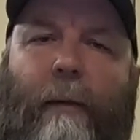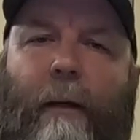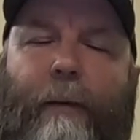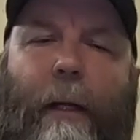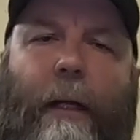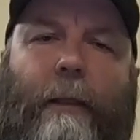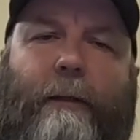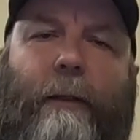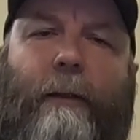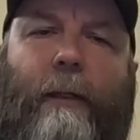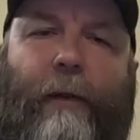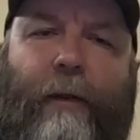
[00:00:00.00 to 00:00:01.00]
make plans
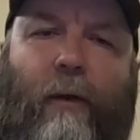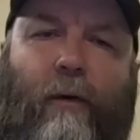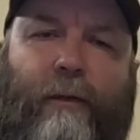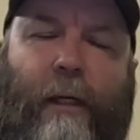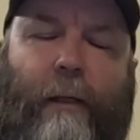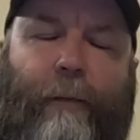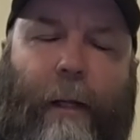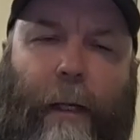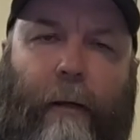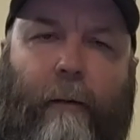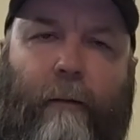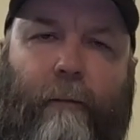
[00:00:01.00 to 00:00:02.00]
and nothing goes like you
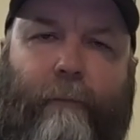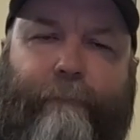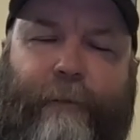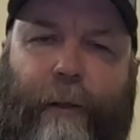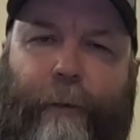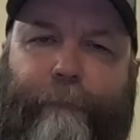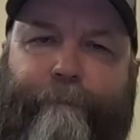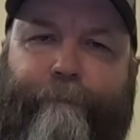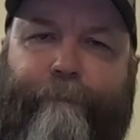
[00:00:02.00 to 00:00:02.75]
plan. So